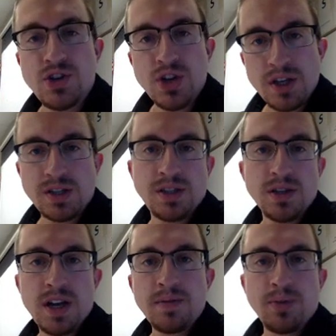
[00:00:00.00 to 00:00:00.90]
just
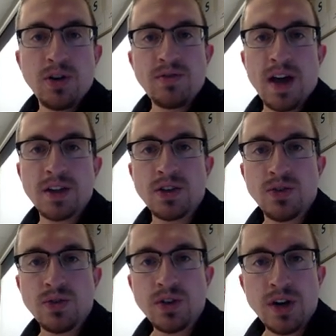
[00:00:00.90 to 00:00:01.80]
your input
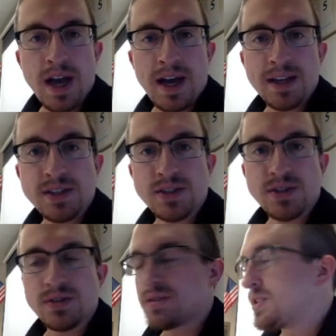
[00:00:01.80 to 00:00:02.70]
value, your x,